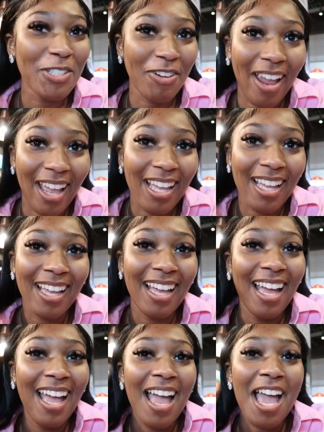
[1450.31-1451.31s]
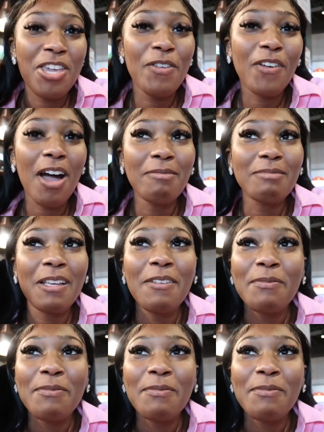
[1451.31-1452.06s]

food's great. You've come to